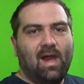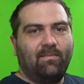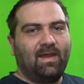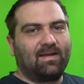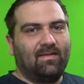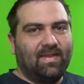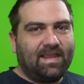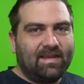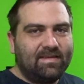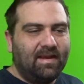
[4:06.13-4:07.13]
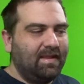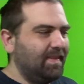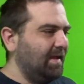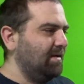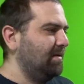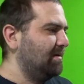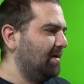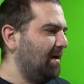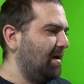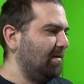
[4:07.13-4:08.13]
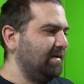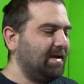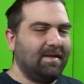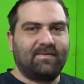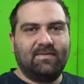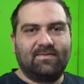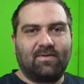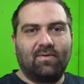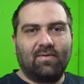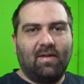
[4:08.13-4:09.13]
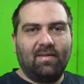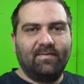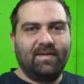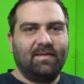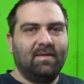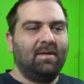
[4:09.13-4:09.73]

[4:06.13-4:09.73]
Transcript: I'm not going to link it to anything. You guys can just Google all of it.